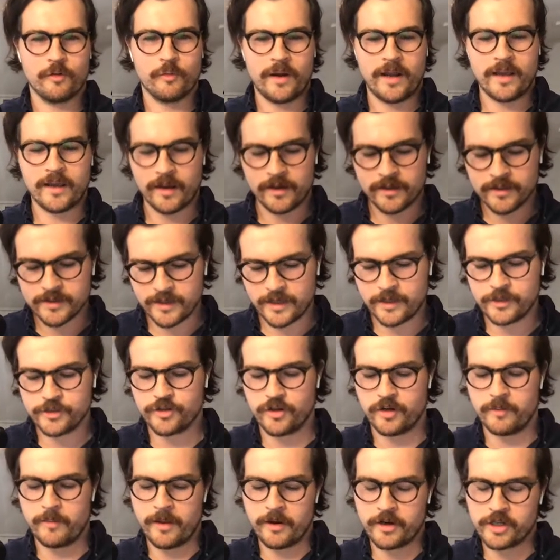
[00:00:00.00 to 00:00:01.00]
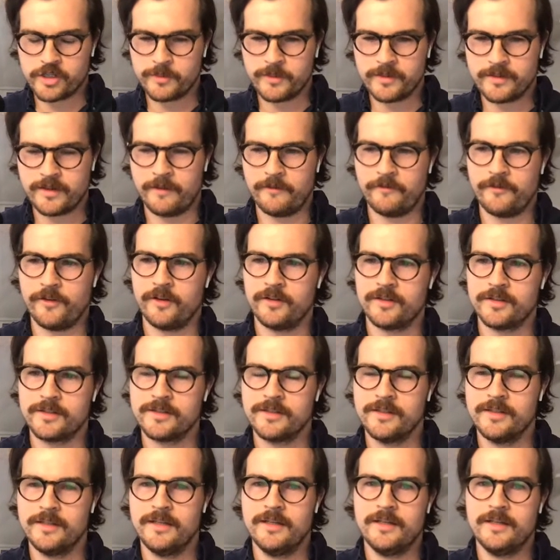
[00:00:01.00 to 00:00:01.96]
when I got into engineering management, I felt,